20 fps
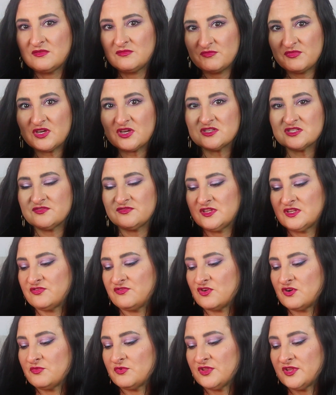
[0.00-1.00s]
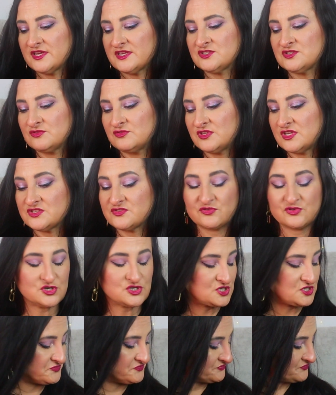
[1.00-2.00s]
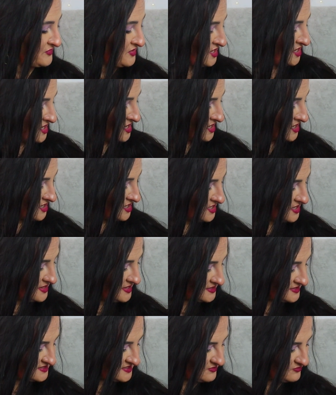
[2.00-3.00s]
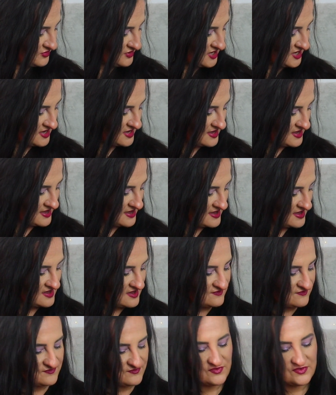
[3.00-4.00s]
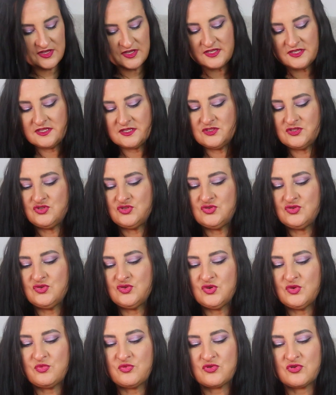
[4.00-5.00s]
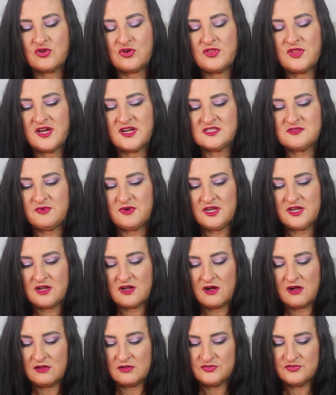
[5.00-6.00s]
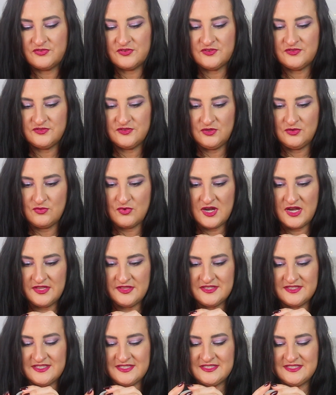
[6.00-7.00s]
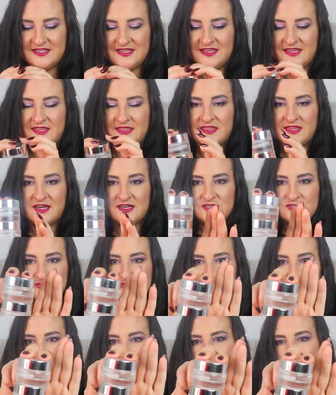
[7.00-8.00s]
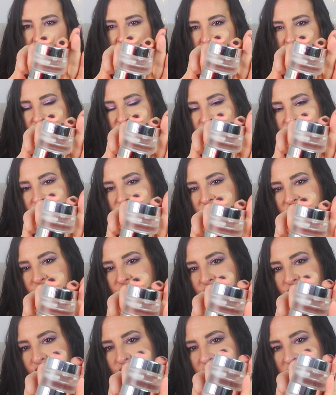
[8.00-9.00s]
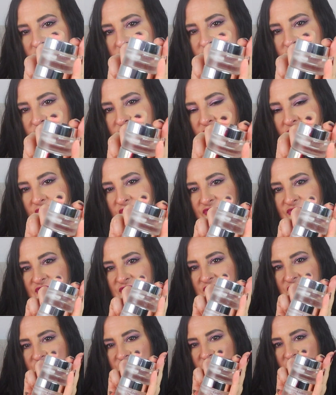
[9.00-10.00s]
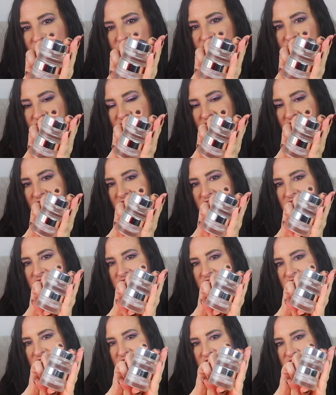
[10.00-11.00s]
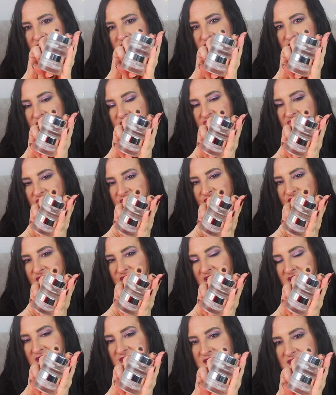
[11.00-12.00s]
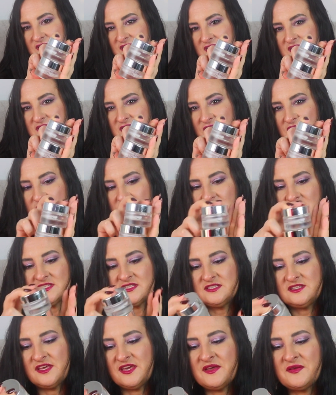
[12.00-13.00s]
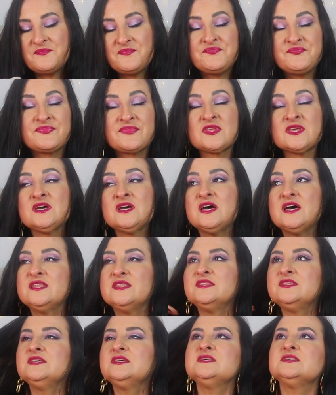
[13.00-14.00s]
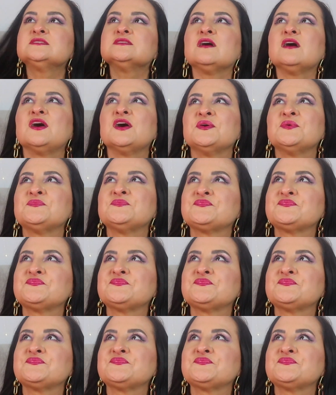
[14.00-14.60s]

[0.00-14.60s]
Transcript: because of that formula, so that's for sure. Next up we have two products by Cult 51. This is Day and Night Cream from one of the advent calendars, like the luxury advent calendars I got last year. And these are,